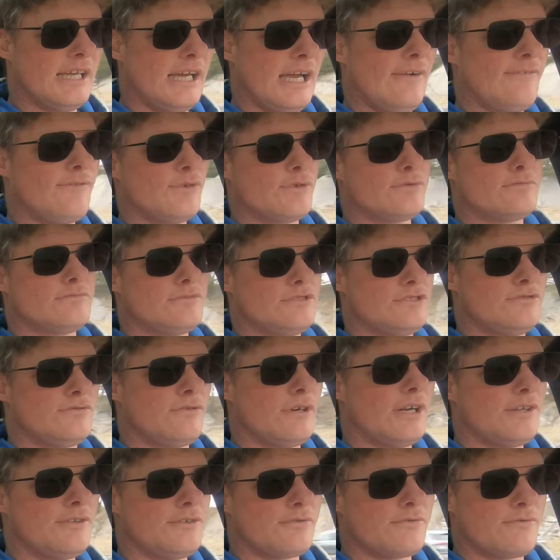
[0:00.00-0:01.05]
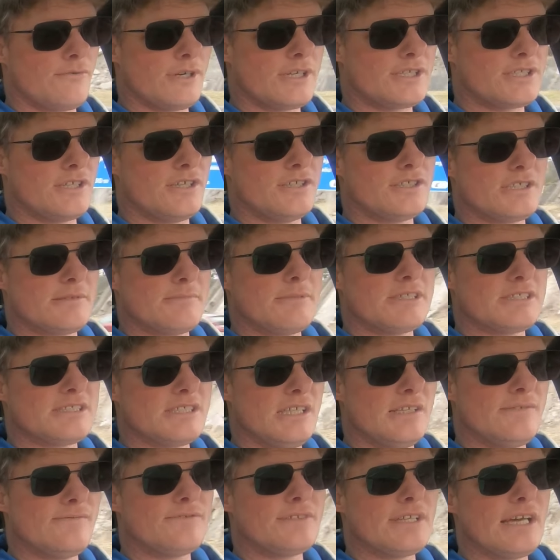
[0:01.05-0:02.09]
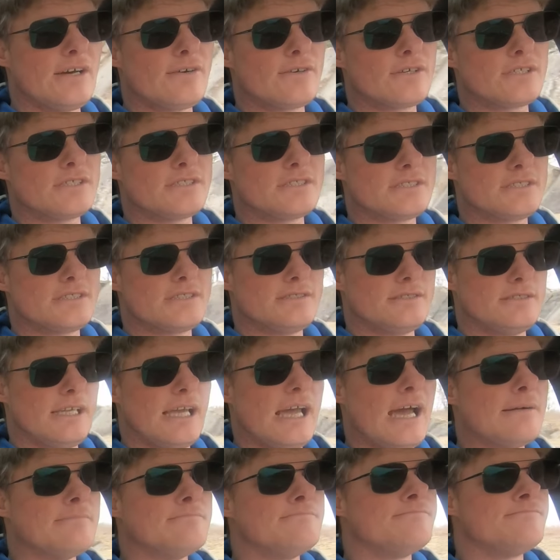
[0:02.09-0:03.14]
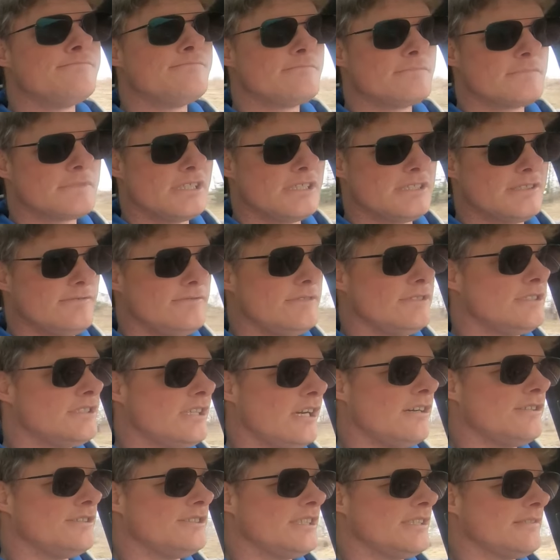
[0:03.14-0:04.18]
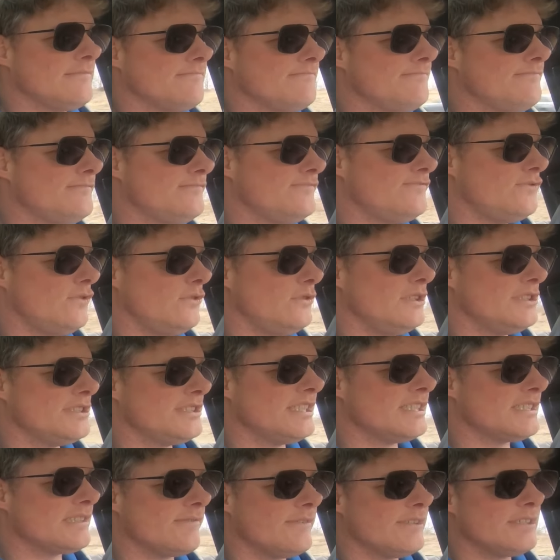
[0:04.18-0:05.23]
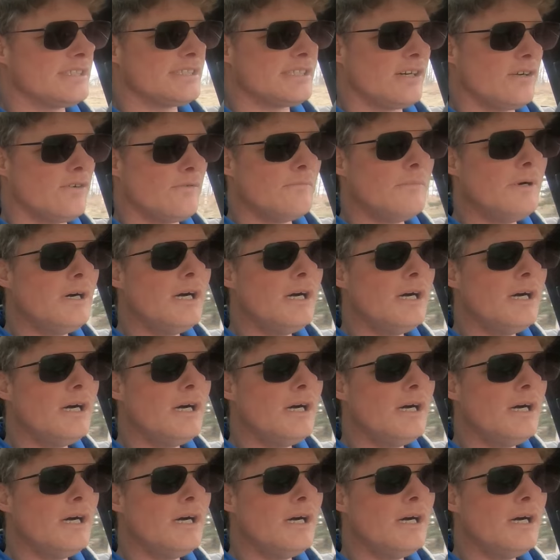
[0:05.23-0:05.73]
I have to try the quick charging myself now, because yeah, because of charging foolishness of it at home.